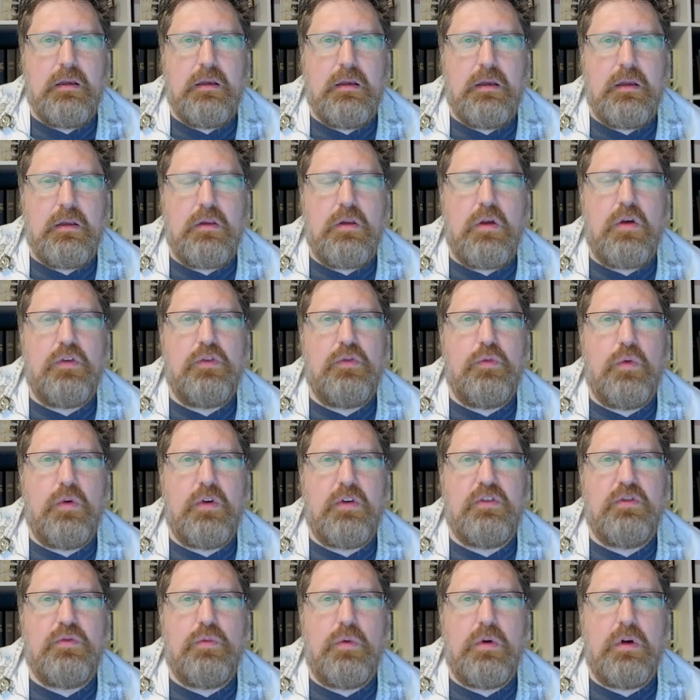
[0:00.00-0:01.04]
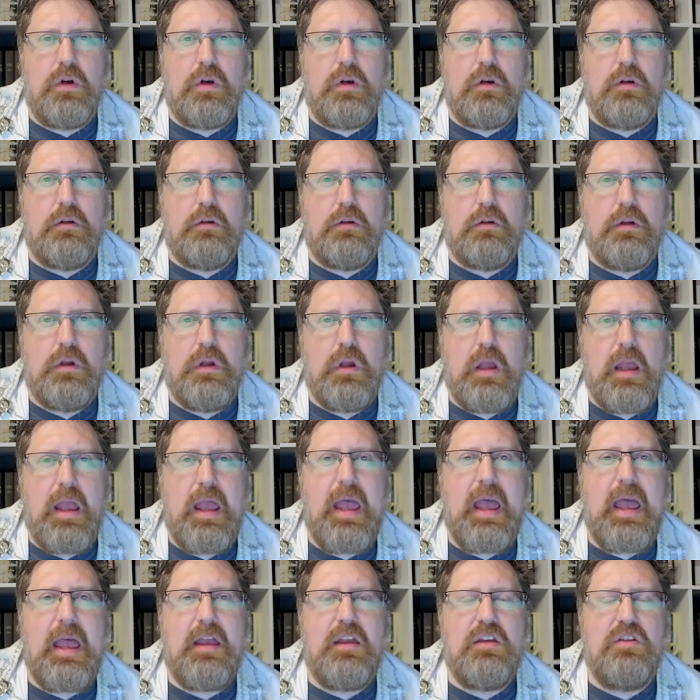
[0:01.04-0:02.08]
And those words were,
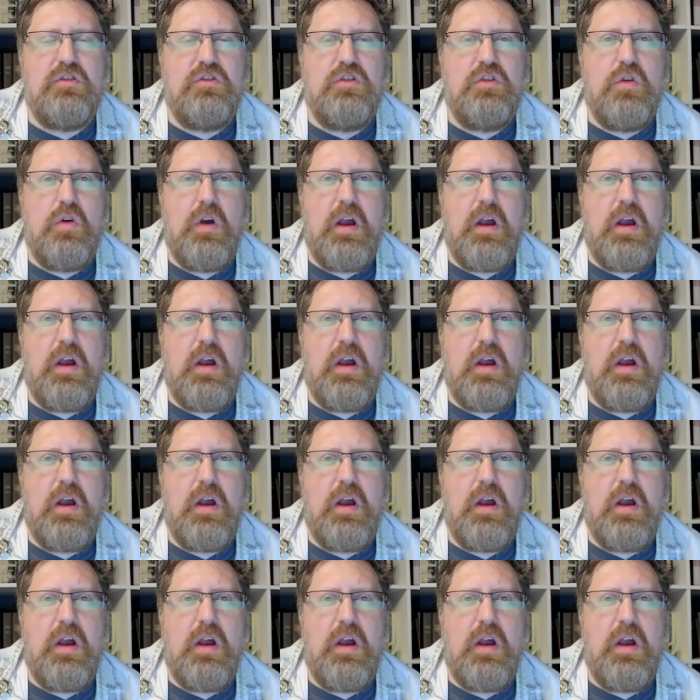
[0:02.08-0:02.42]
as you